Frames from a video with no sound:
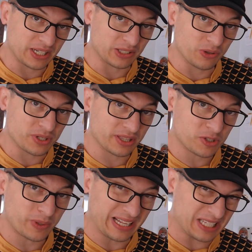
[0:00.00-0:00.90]
losing this
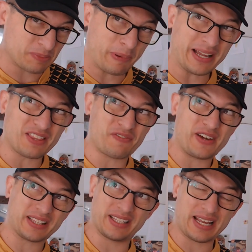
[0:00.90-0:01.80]
one, despite the
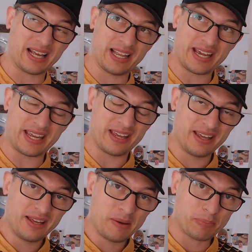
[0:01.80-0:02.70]
fact that LA
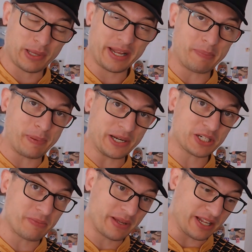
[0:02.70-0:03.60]
played a bunch
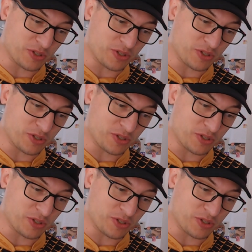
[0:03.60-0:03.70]
of minutes